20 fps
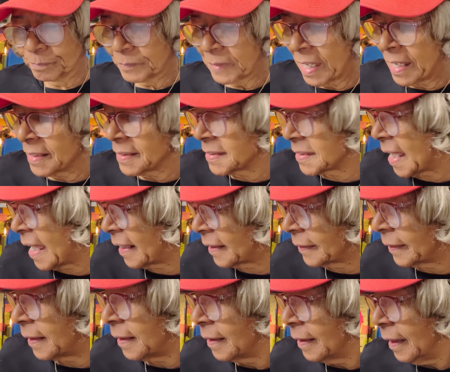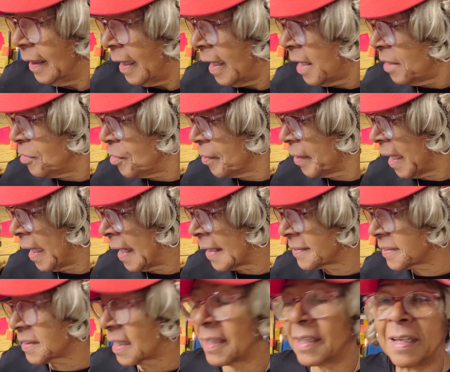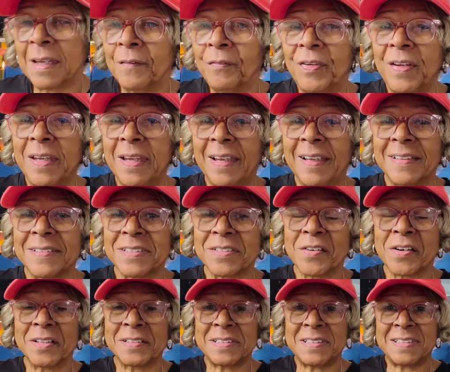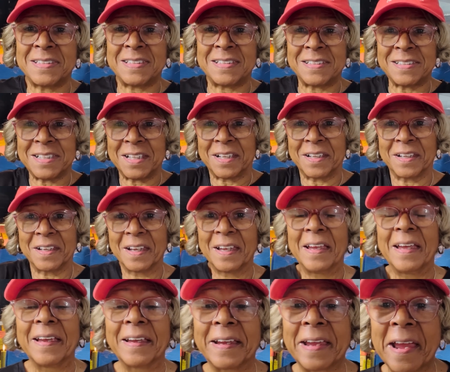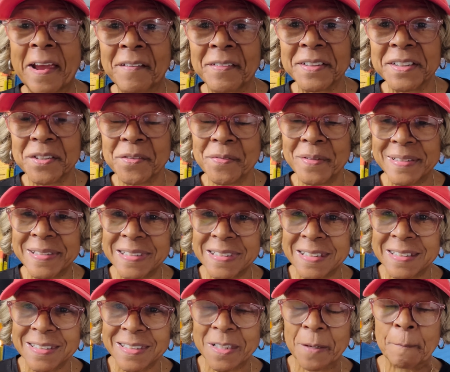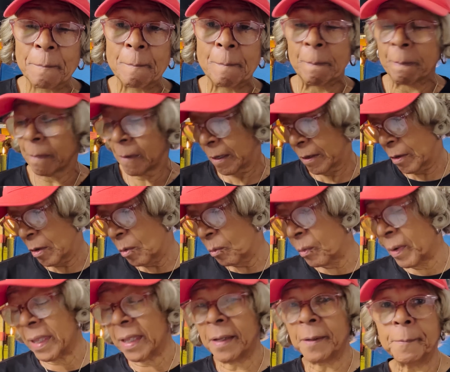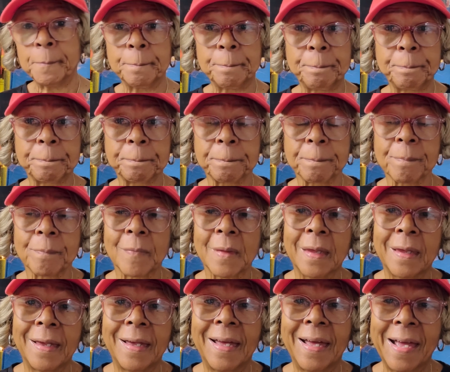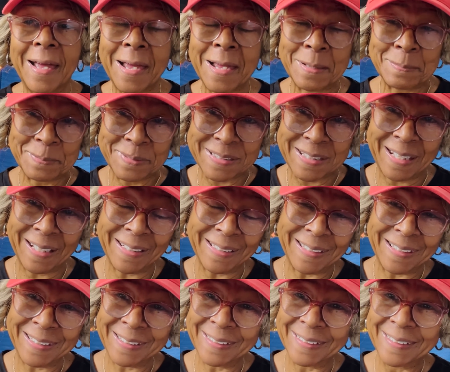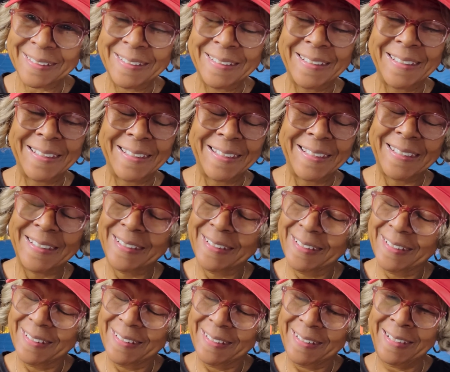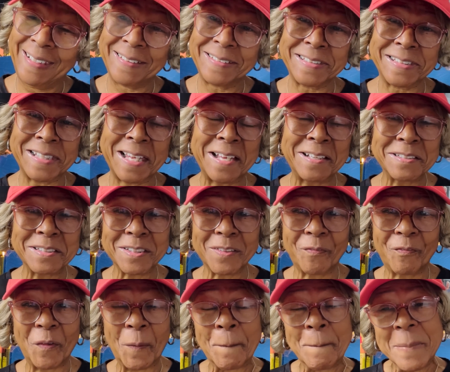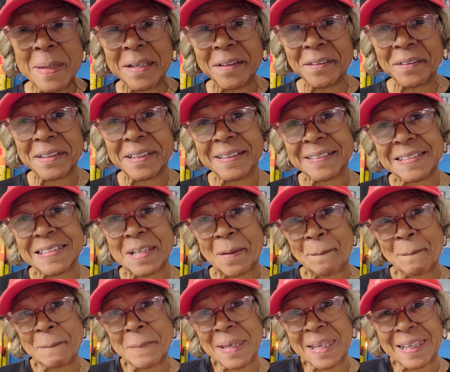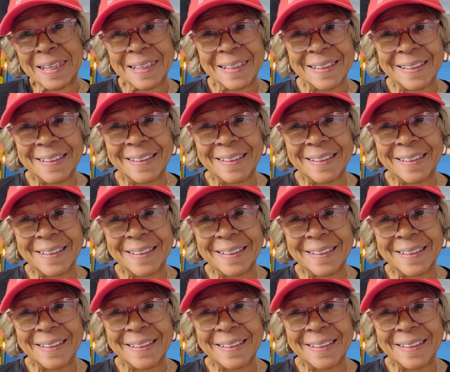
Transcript: Exactly. And you're asking if he has narcissistic characteristics. Well, I'm telling you, It sounds familiar to me.